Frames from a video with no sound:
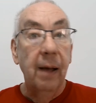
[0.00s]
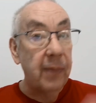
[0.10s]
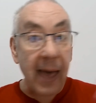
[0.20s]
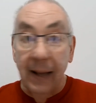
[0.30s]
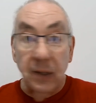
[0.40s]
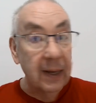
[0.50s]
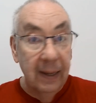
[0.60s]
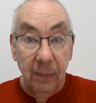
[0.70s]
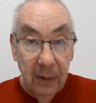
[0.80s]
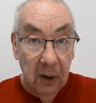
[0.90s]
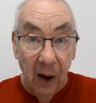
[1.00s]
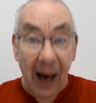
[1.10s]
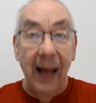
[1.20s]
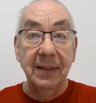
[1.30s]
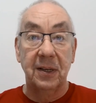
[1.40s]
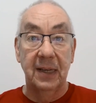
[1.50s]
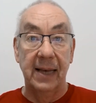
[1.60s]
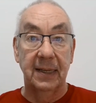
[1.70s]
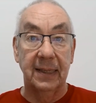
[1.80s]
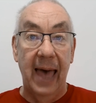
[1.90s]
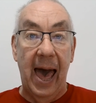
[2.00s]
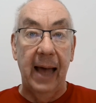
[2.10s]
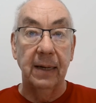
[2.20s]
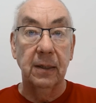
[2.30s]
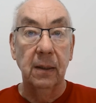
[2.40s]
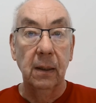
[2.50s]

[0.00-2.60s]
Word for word: That's God says that.